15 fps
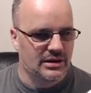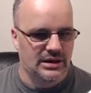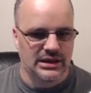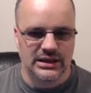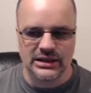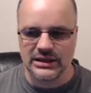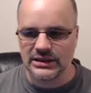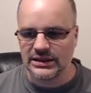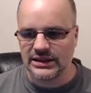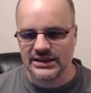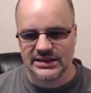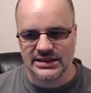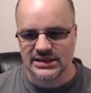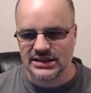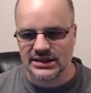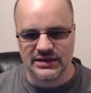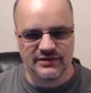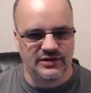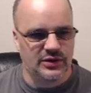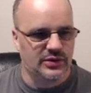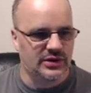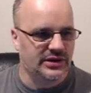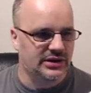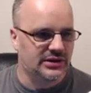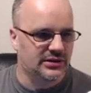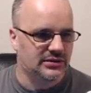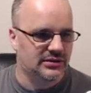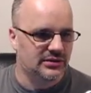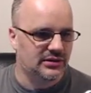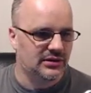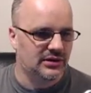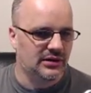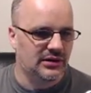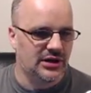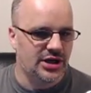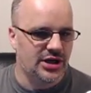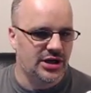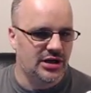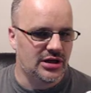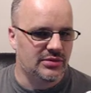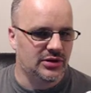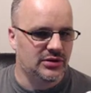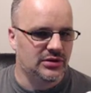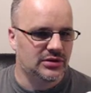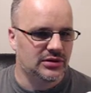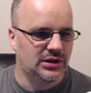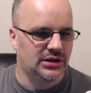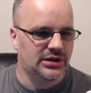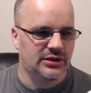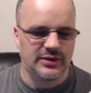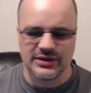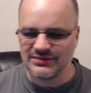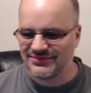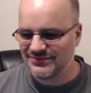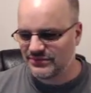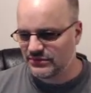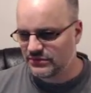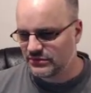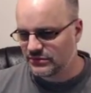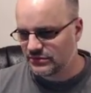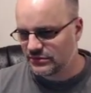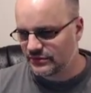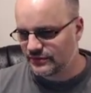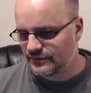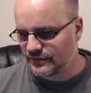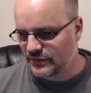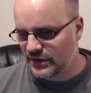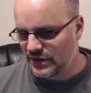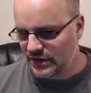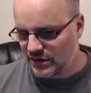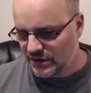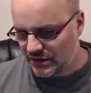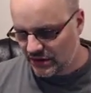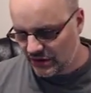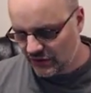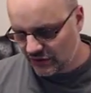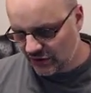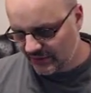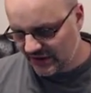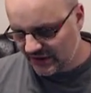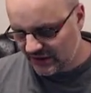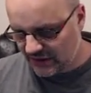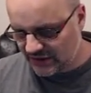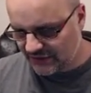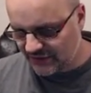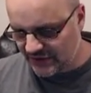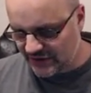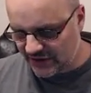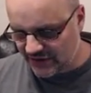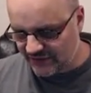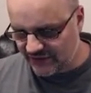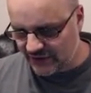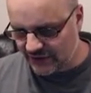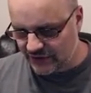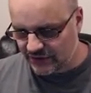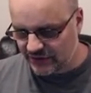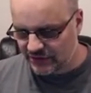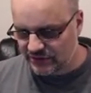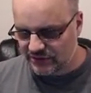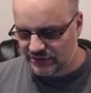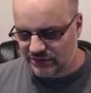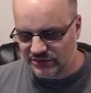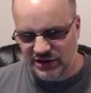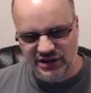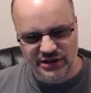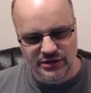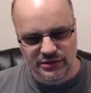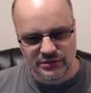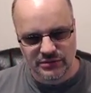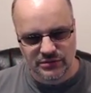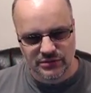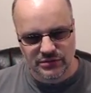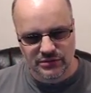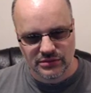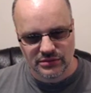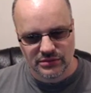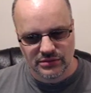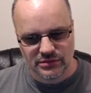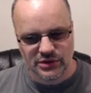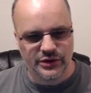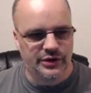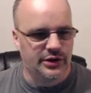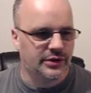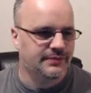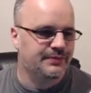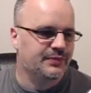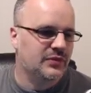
Uh, let's give you another label. Uh, you know what? you're going to be a different size font, are you? No, you're not.